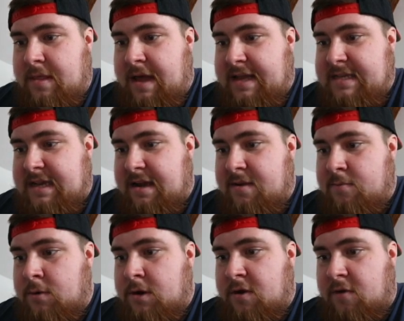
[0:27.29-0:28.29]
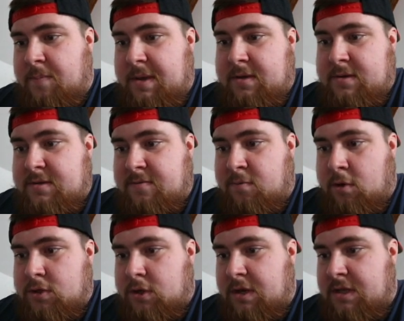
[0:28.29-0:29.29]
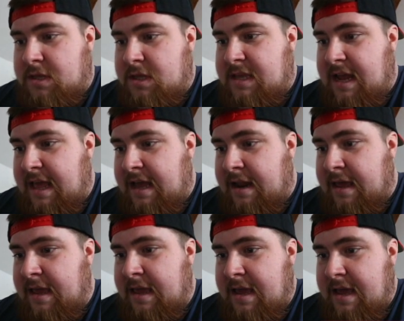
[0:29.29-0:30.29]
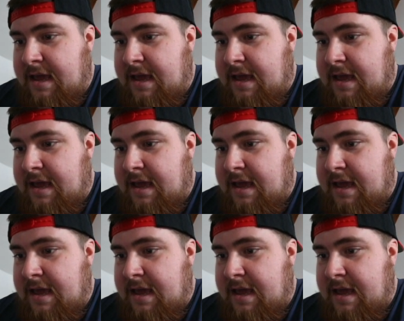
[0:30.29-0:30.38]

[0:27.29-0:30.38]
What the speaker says: that's how it works because of what's gone into the Deli Alley.